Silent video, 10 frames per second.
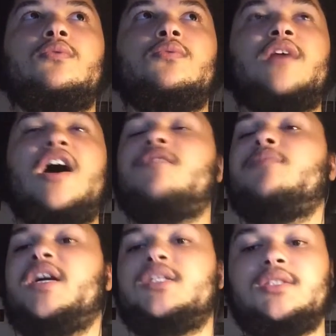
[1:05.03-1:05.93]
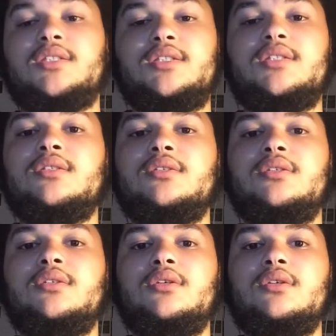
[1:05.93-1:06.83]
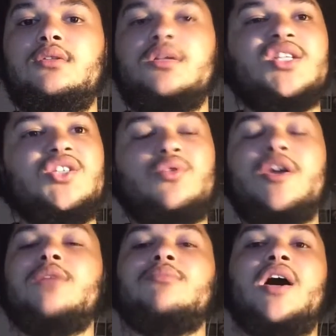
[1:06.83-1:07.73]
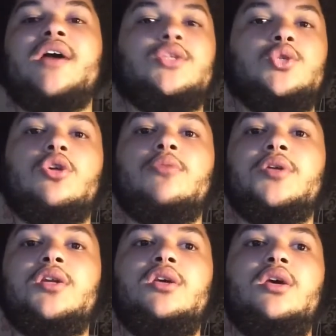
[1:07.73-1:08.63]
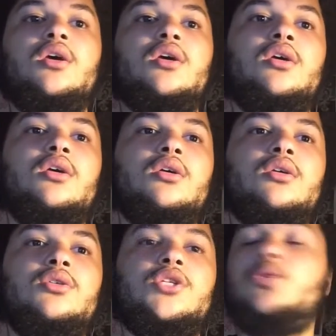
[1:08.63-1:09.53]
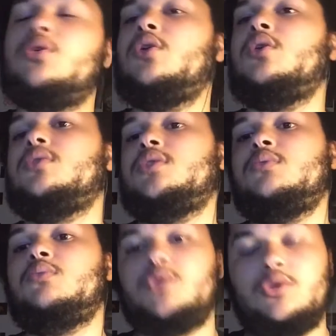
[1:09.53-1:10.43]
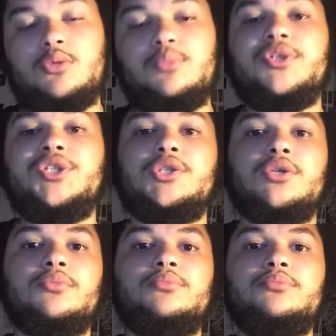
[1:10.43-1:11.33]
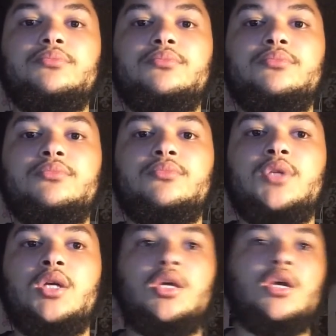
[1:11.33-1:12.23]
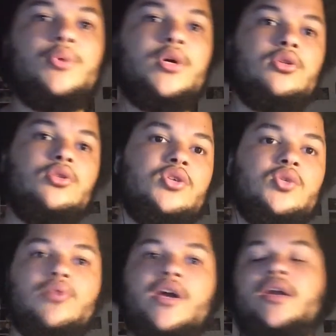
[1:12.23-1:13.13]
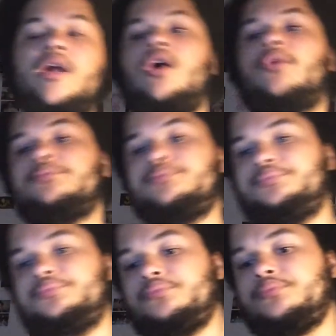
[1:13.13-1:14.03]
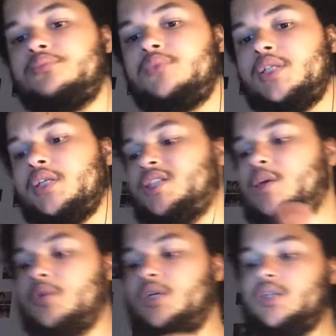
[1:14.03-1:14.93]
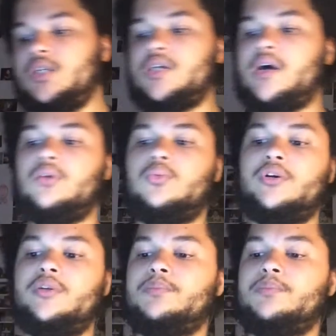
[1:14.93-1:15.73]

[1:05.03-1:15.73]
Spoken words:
5 matches that drained my enjoyment. 2 of those was on the pre-show. And we're going to do this rant now, because I want to get this out of the way.